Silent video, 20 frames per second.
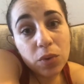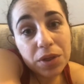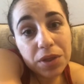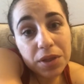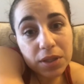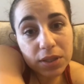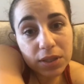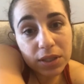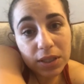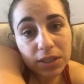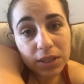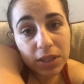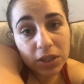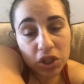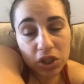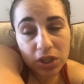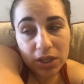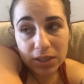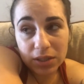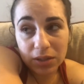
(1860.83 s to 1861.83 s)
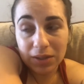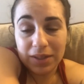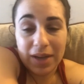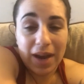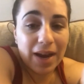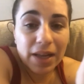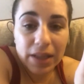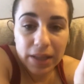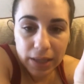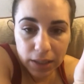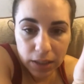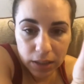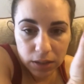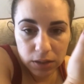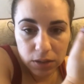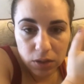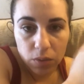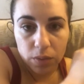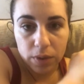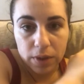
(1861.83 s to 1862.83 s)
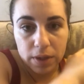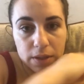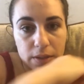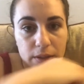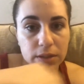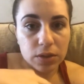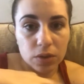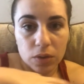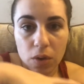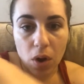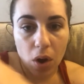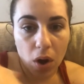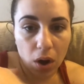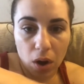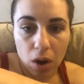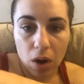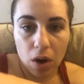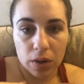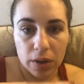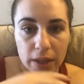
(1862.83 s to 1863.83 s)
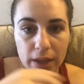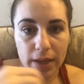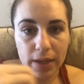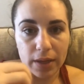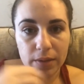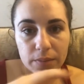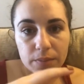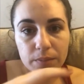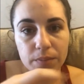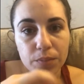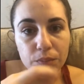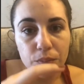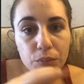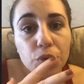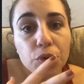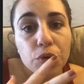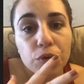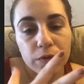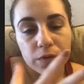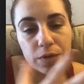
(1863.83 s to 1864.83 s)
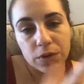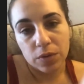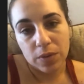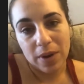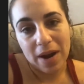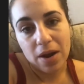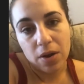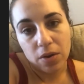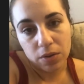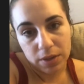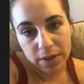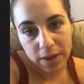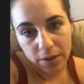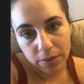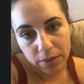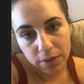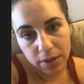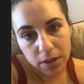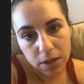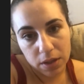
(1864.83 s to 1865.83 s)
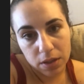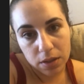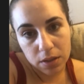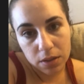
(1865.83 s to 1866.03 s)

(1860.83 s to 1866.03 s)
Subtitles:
with the C-section, I still dilated. So it's still all like moved around down there.